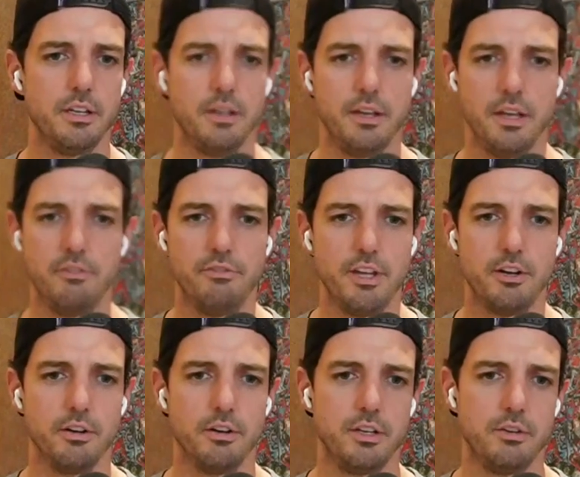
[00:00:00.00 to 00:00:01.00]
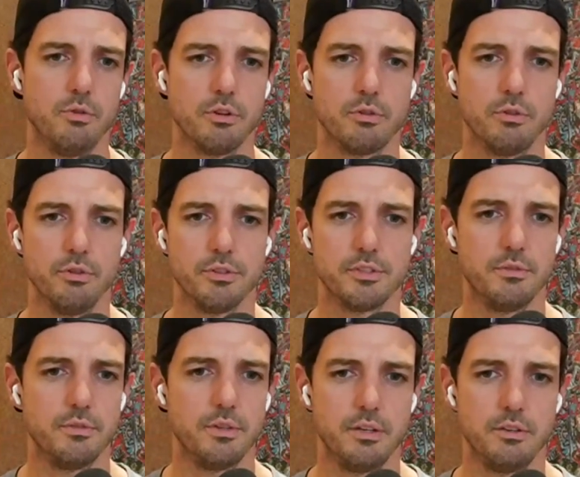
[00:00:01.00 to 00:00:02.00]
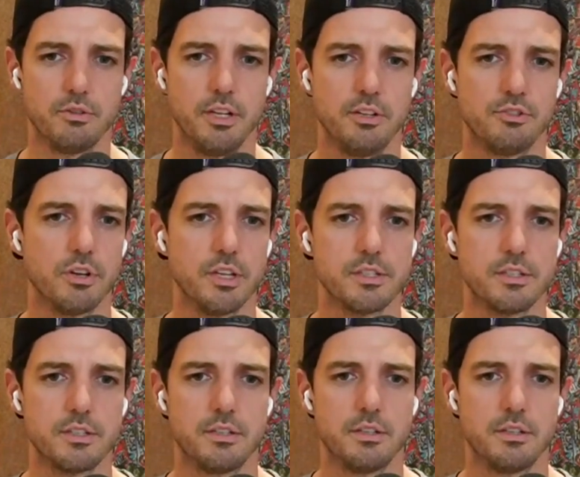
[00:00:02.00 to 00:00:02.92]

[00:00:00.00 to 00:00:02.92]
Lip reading: innovator in oracles and created trust.